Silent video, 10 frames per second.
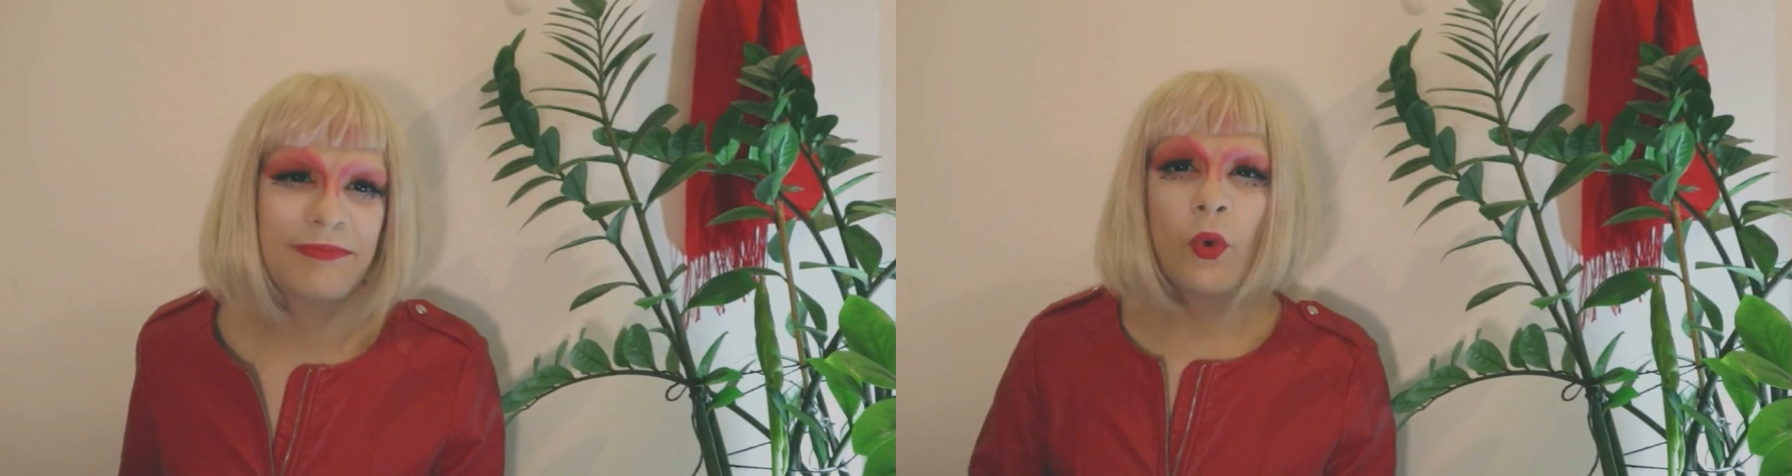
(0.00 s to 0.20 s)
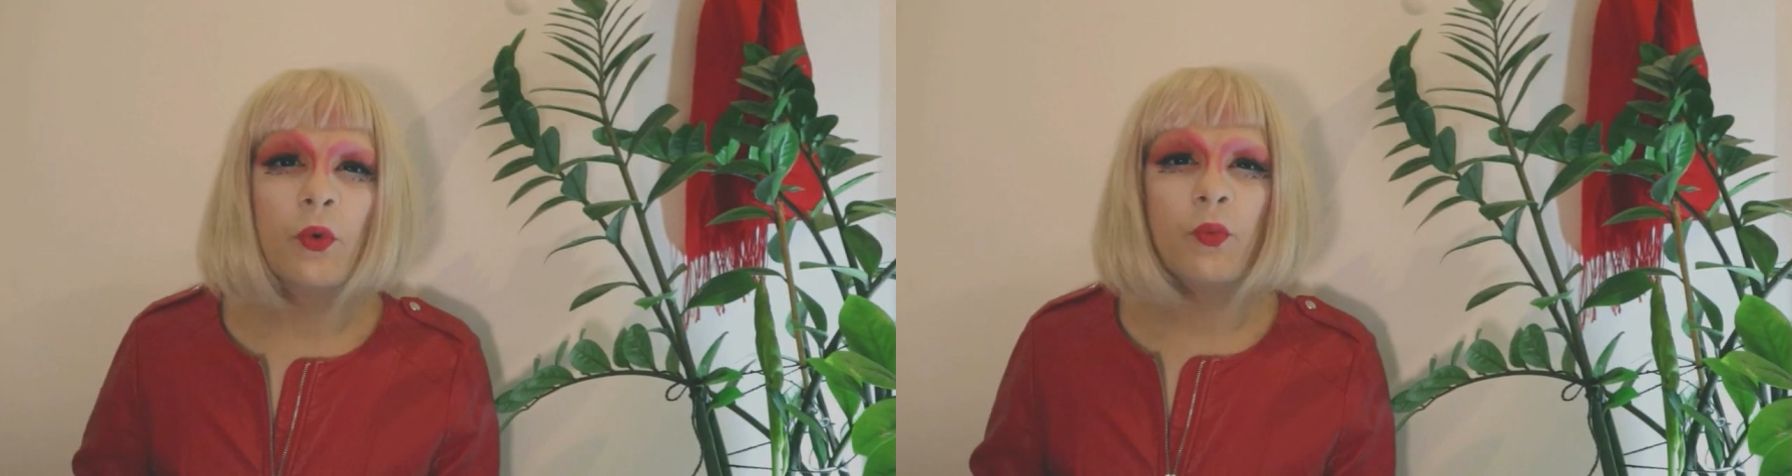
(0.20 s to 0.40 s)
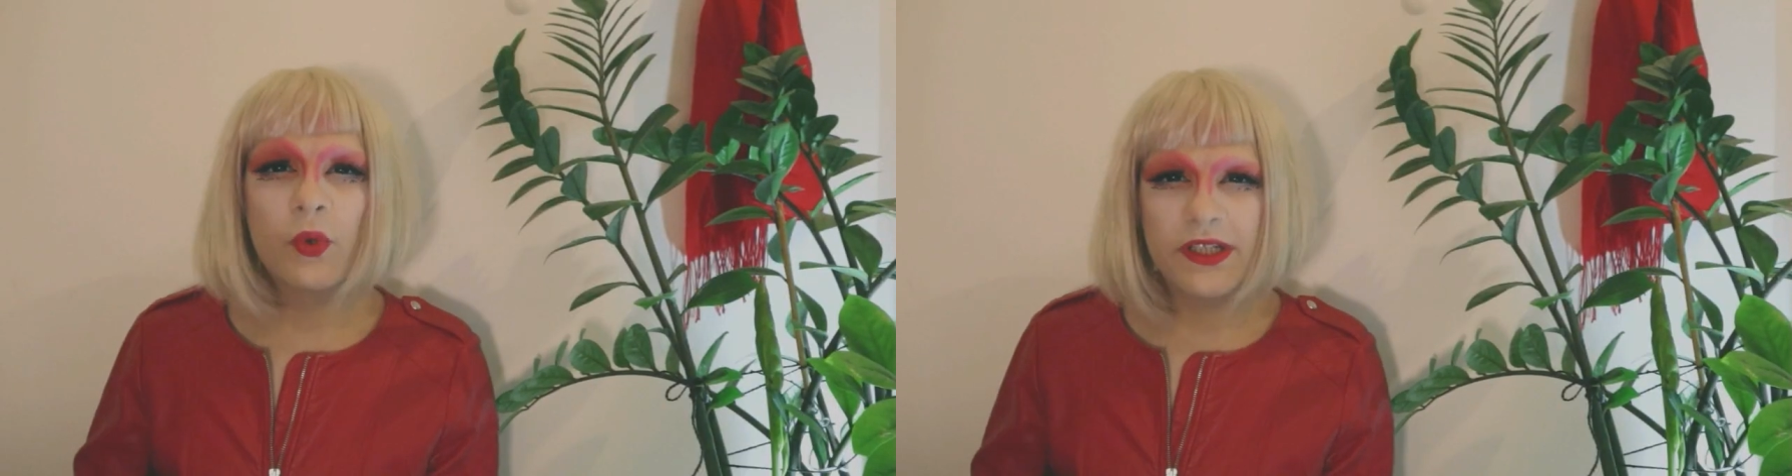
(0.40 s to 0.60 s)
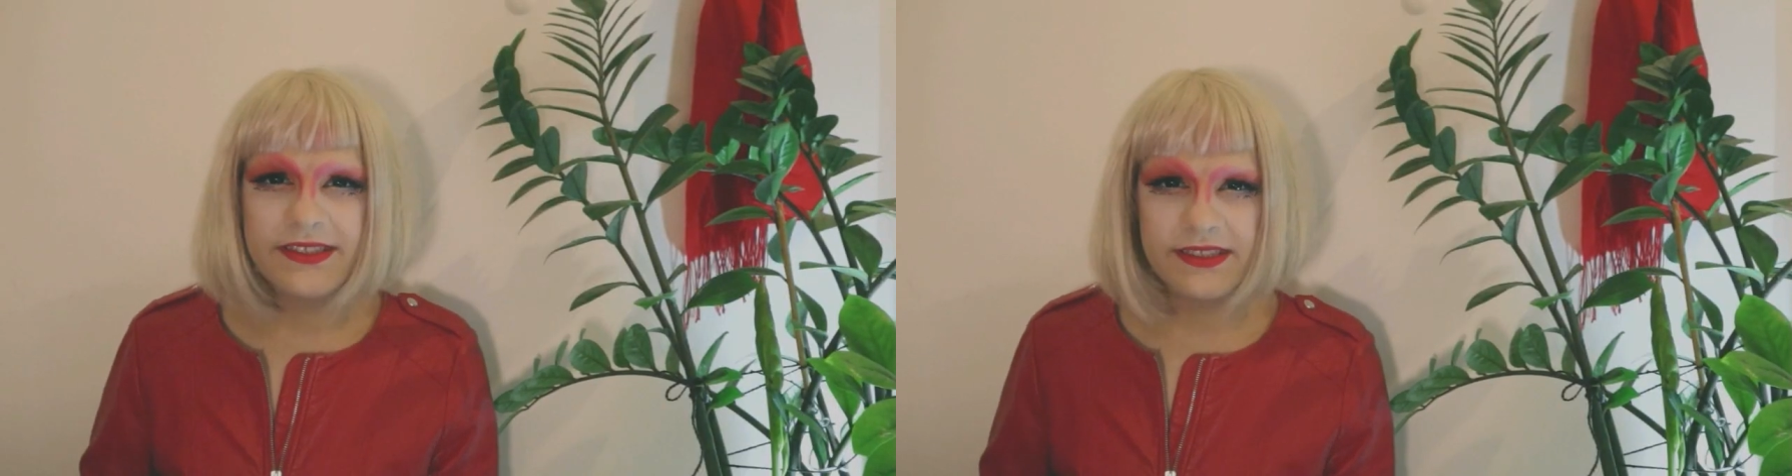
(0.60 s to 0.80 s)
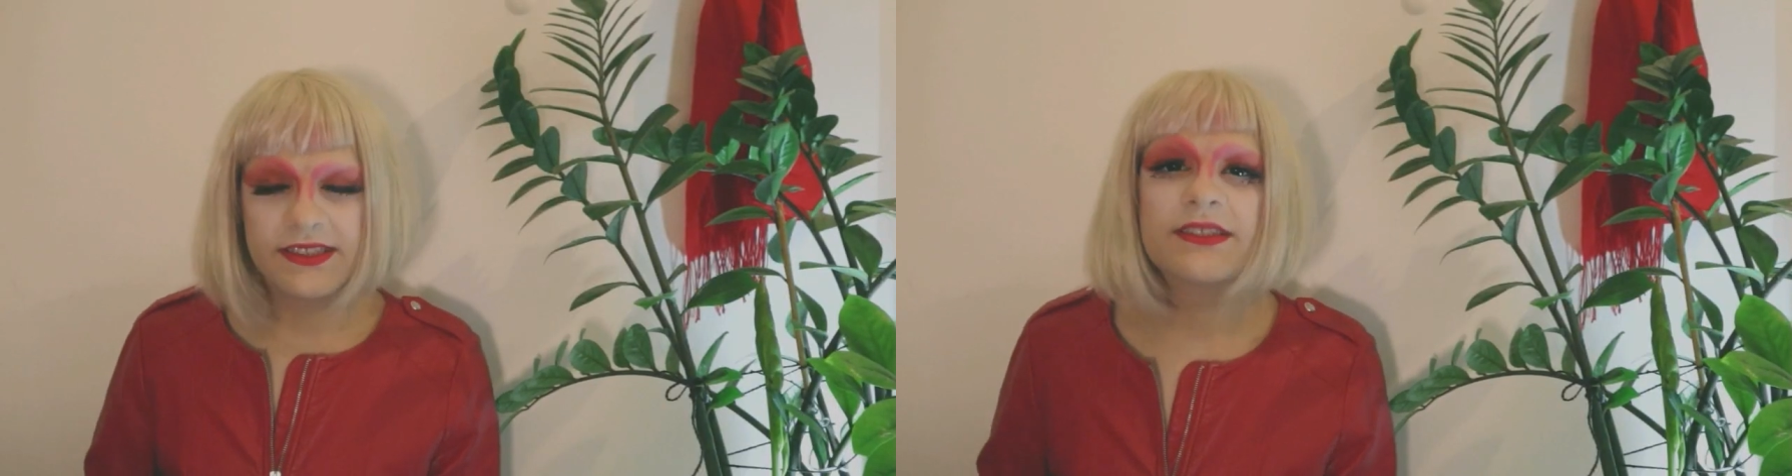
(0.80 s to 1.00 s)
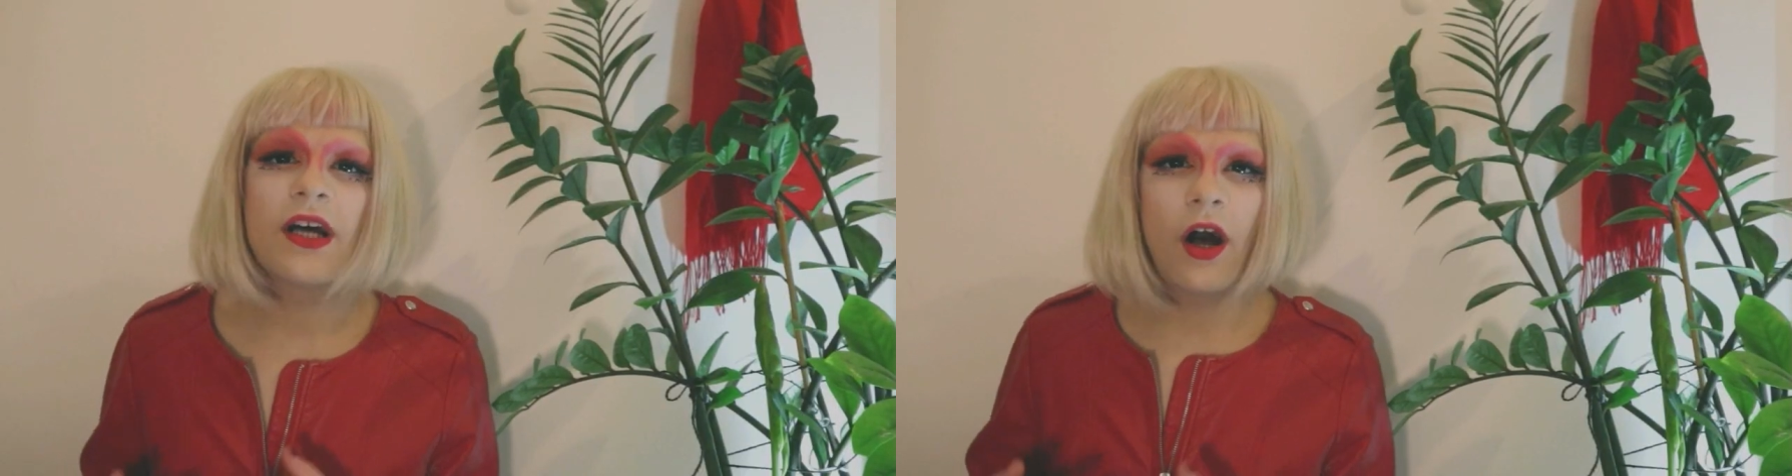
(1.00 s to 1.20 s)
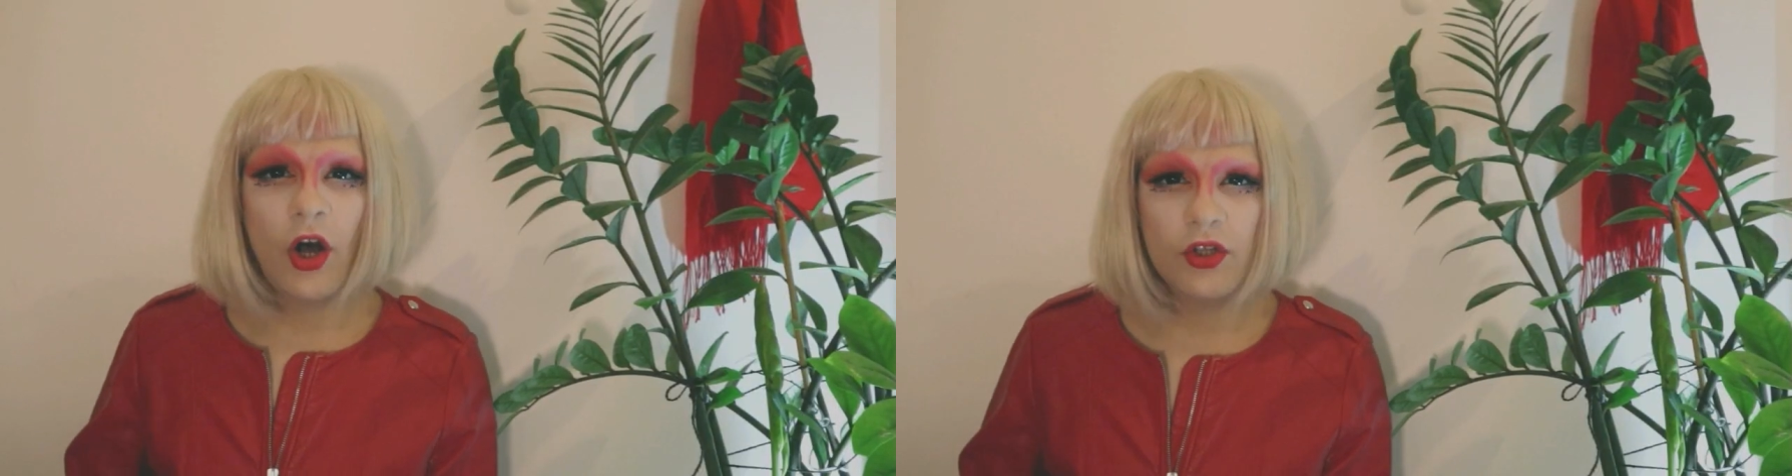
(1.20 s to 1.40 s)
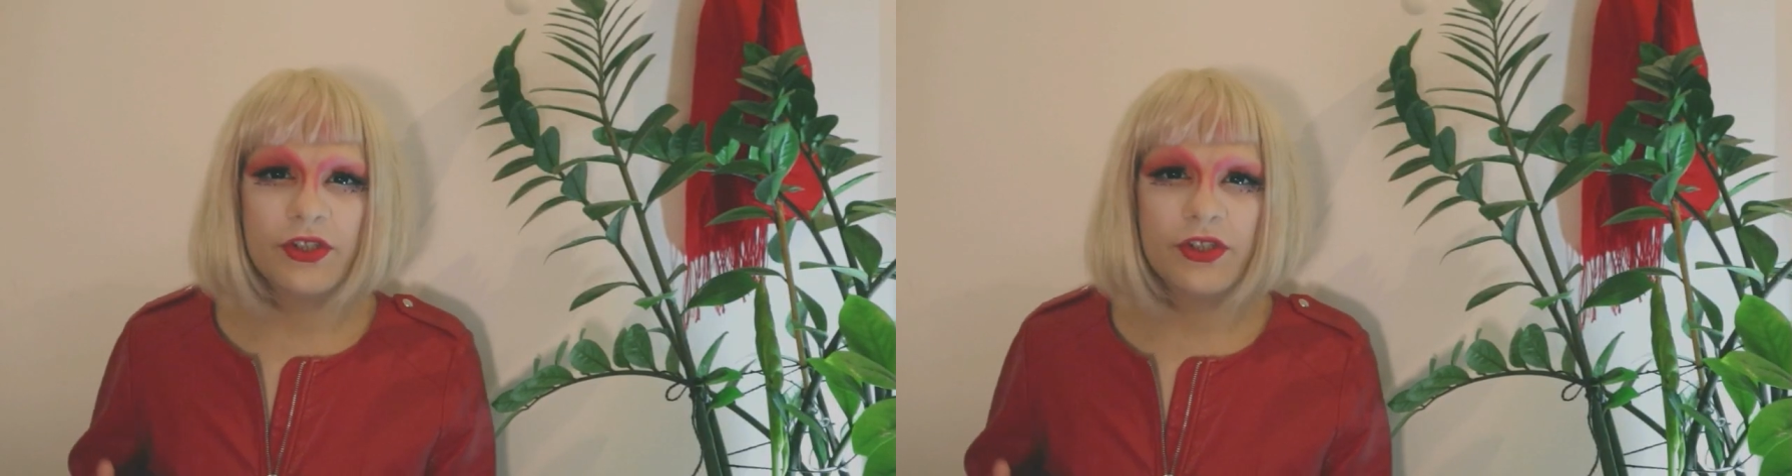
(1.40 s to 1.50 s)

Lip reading: We witness all